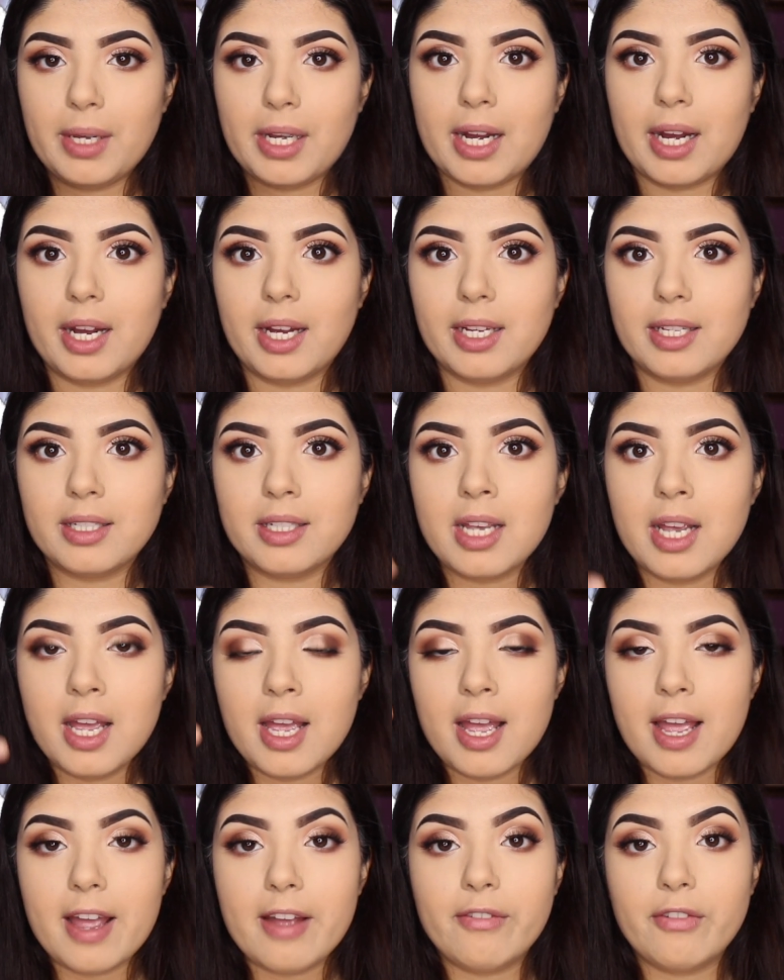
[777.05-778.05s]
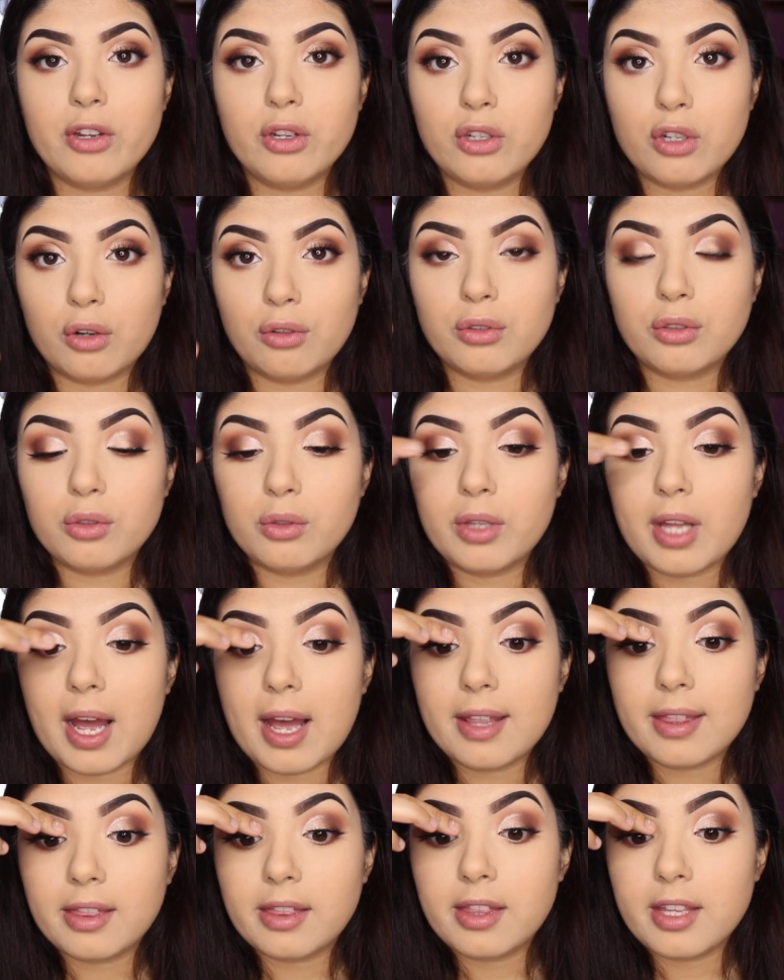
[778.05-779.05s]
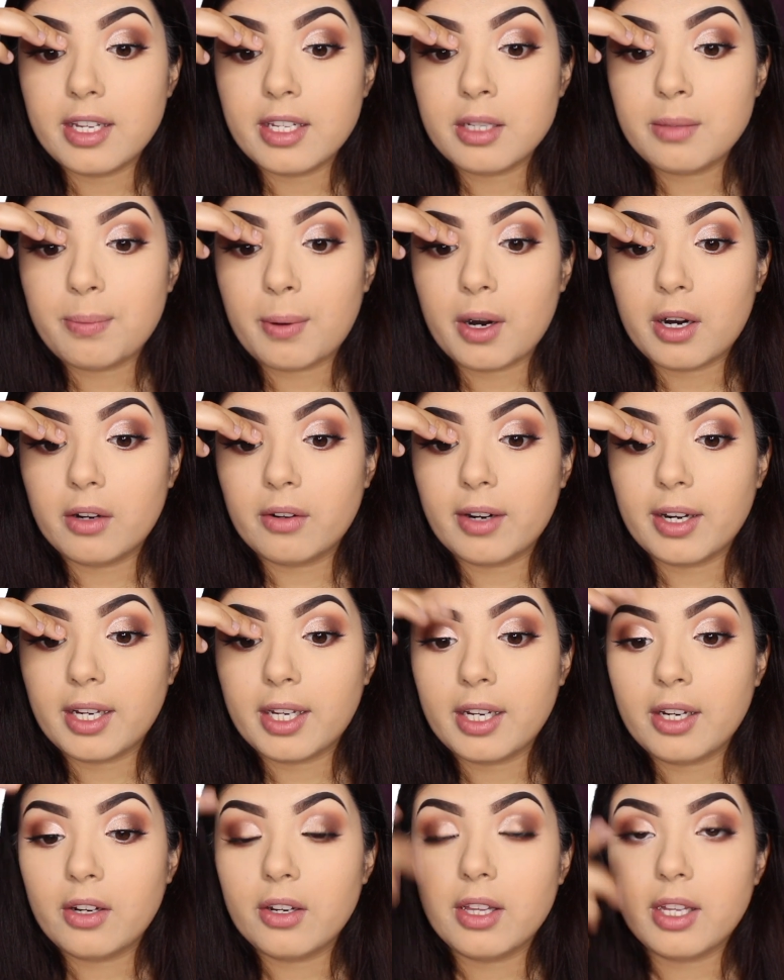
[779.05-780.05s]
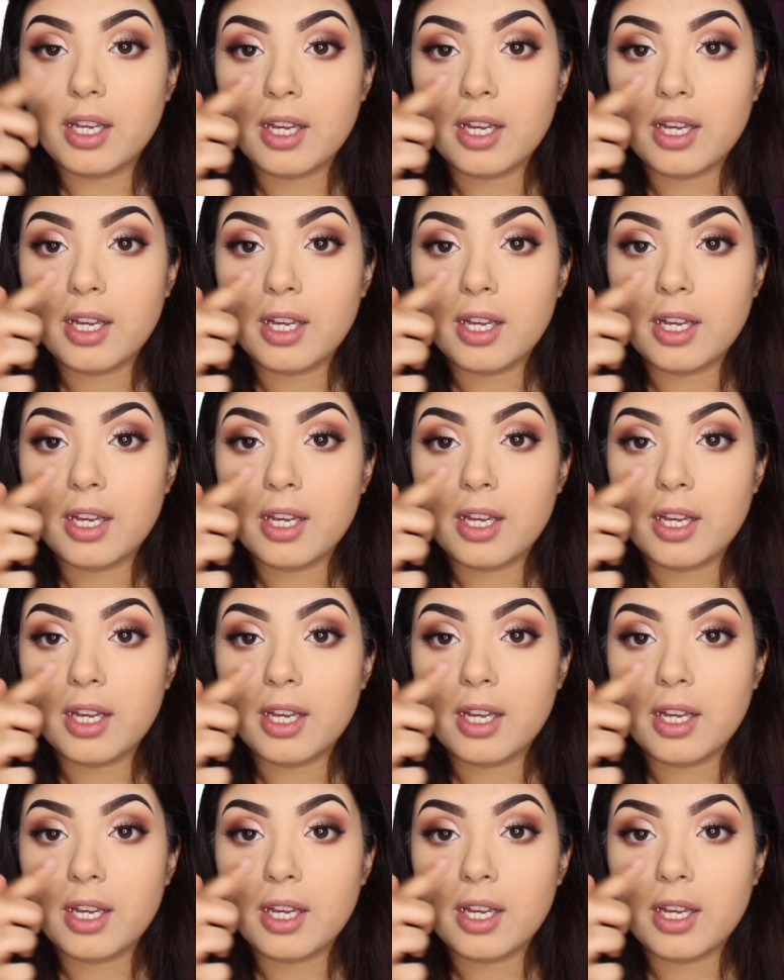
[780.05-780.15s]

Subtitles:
because if you don't do that, this part right here,